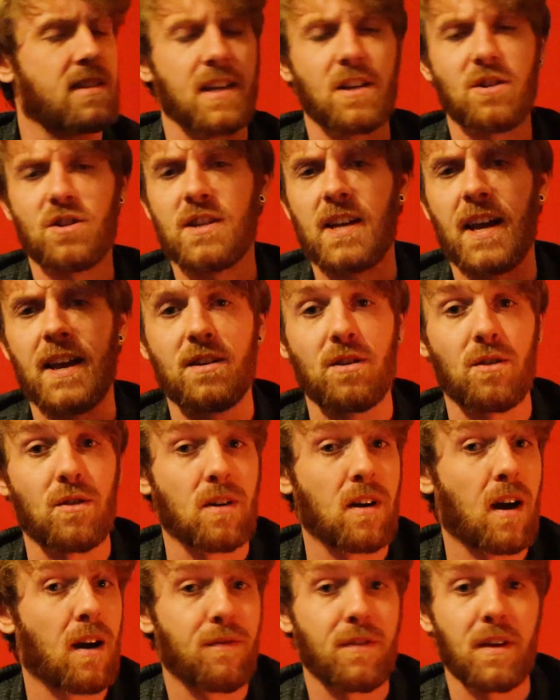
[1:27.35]
internet
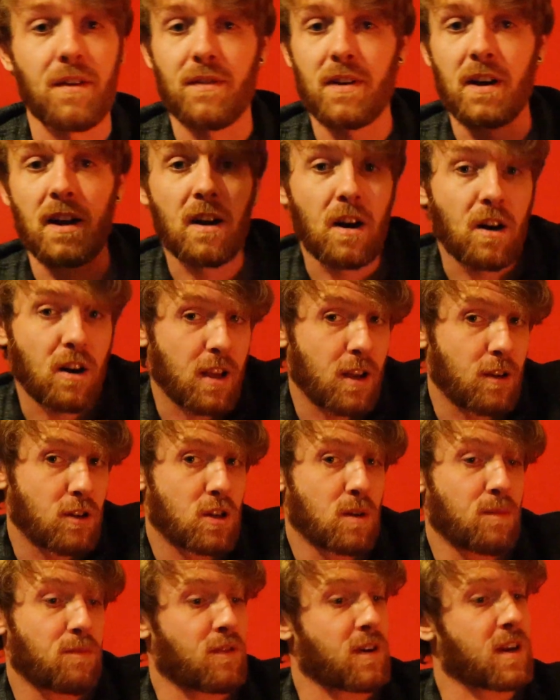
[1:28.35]
or off even another
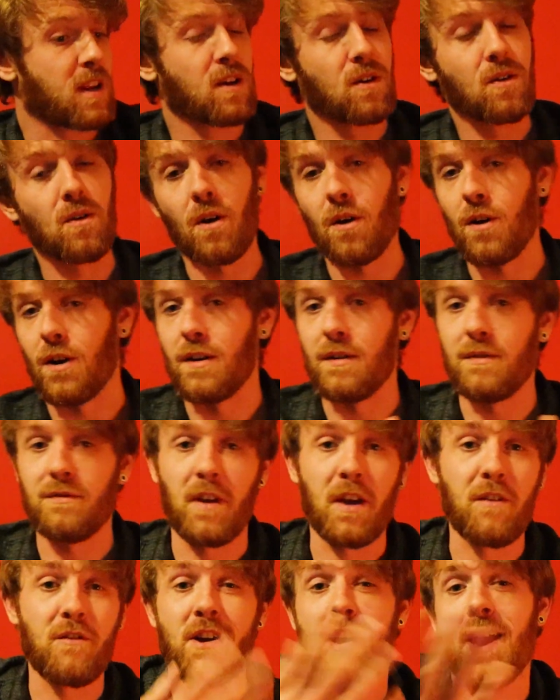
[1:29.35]
YouTube video or a
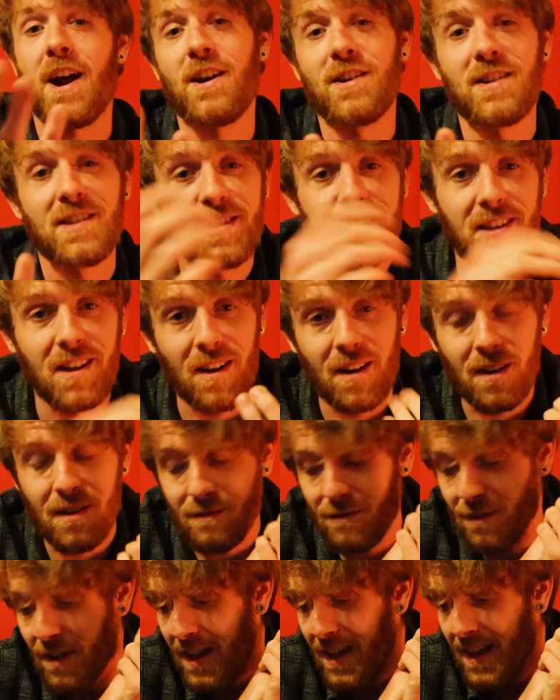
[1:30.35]
favorite artist you
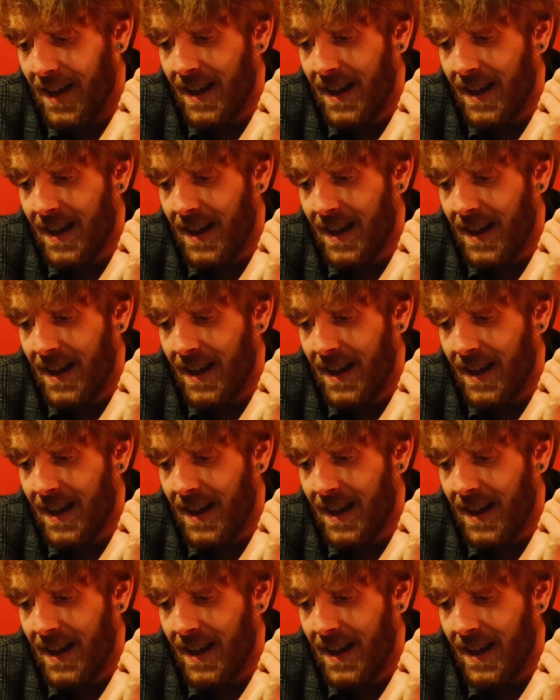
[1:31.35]
love.